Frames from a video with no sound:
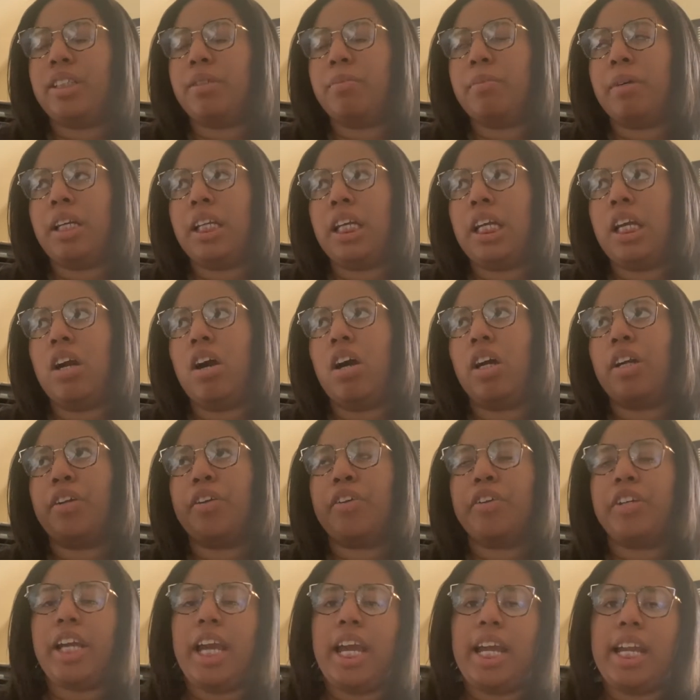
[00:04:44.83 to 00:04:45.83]
of money on
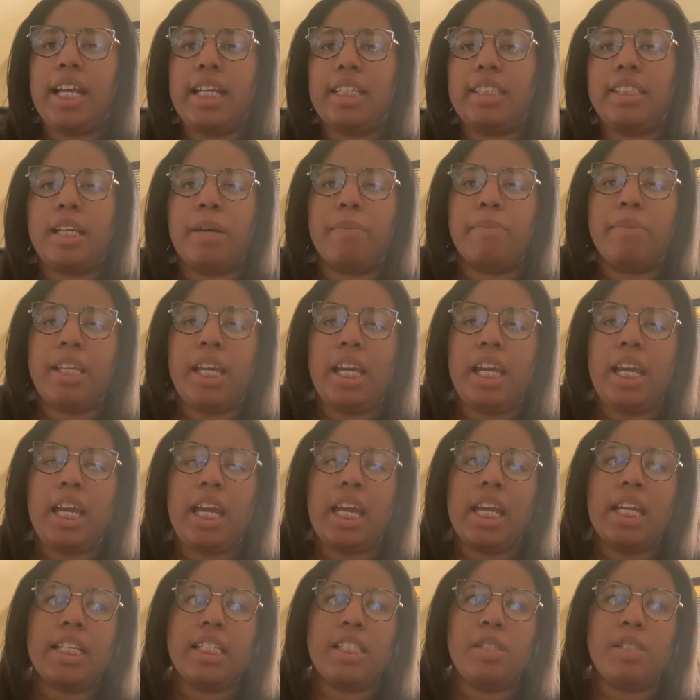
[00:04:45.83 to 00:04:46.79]
creating something in a